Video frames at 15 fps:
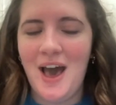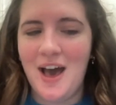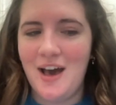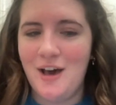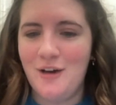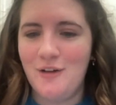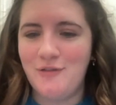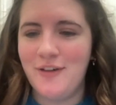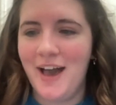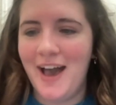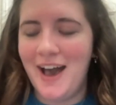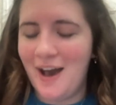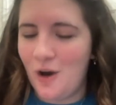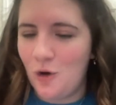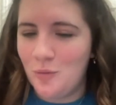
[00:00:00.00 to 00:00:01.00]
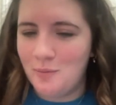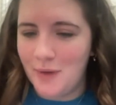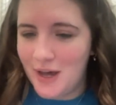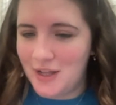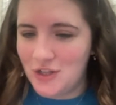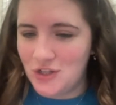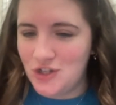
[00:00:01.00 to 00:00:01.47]
of how
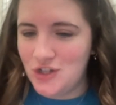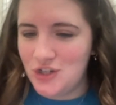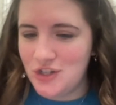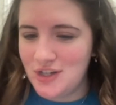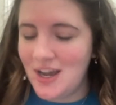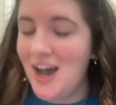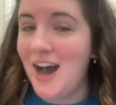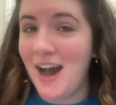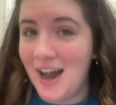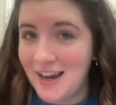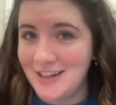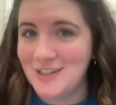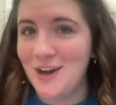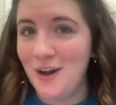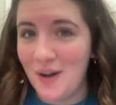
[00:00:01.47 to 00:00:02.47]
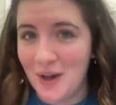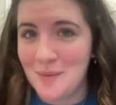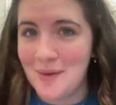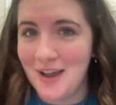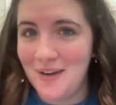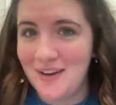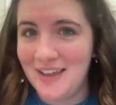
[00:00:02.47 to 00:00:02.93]
much I talk
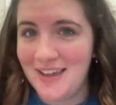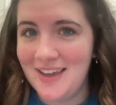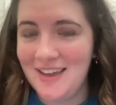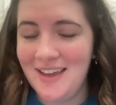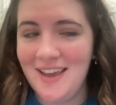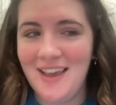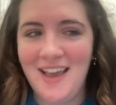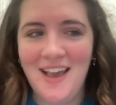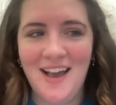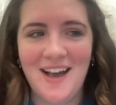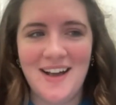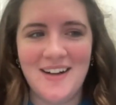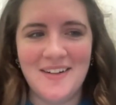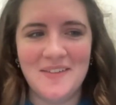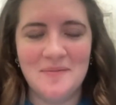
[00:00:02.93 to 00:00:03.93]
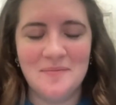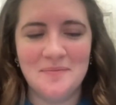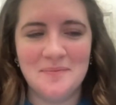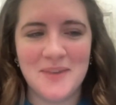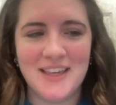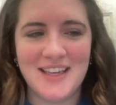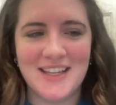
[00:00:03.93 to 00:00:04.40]
about it
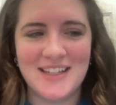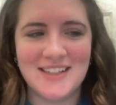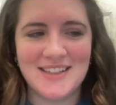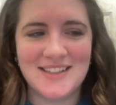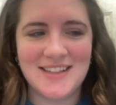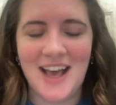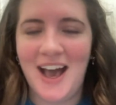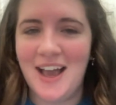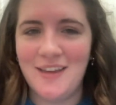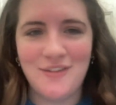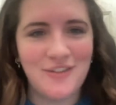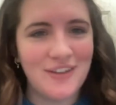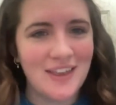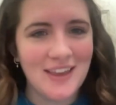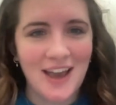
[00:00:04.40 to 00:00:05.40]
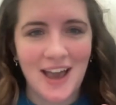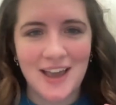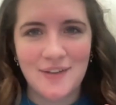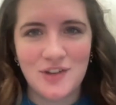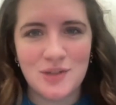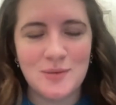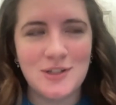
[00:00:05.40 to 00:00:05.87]
um, because I feel like I
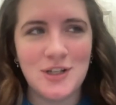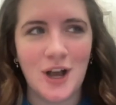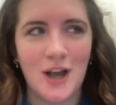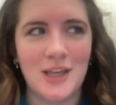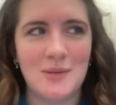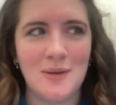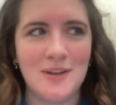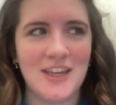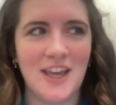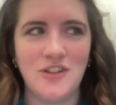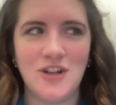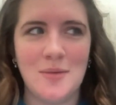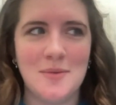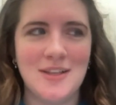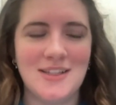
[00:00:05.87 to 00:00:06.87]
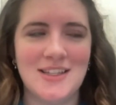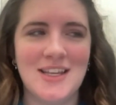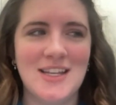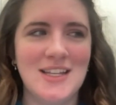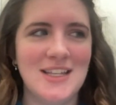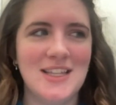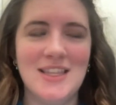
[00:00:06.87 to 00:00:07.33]
have just been talking about K dramas
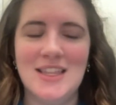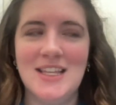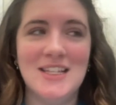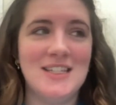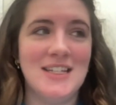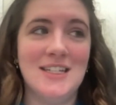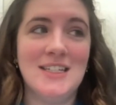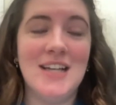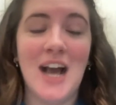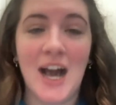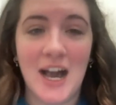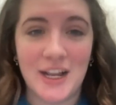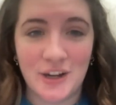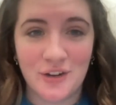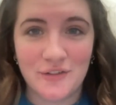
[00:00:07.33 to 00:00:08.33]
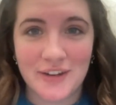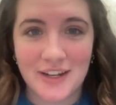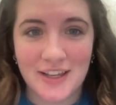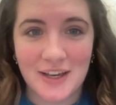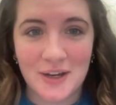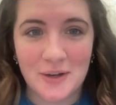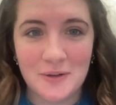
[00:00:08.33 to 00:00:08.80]
this entire
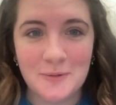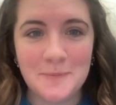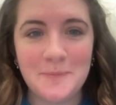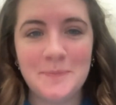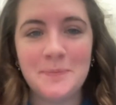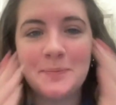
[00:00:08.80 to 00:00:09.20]
video.